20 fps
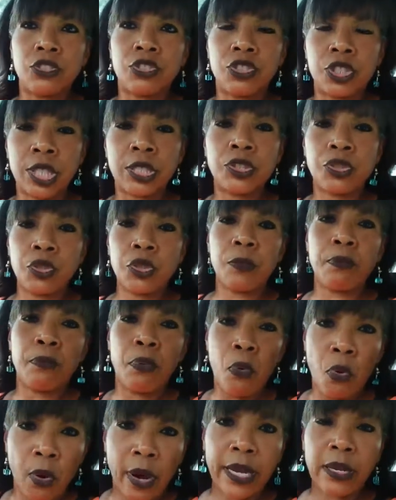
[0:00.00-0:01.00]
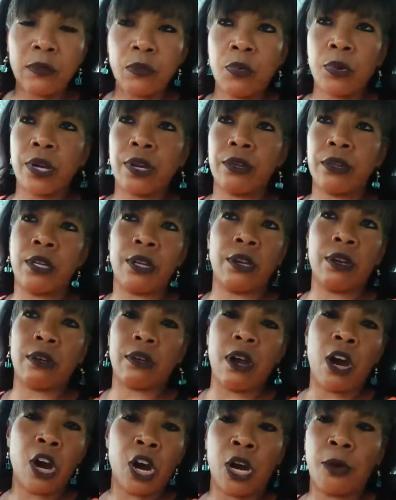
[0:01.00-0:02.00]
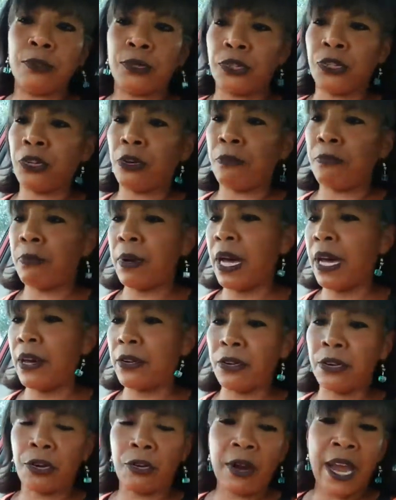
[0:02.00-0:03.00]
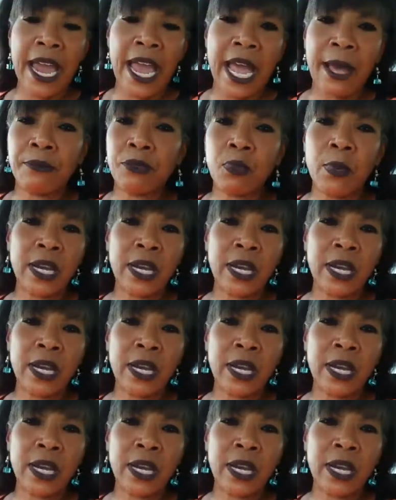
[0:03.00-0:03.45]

just to the point where your arms or your butt or your abs,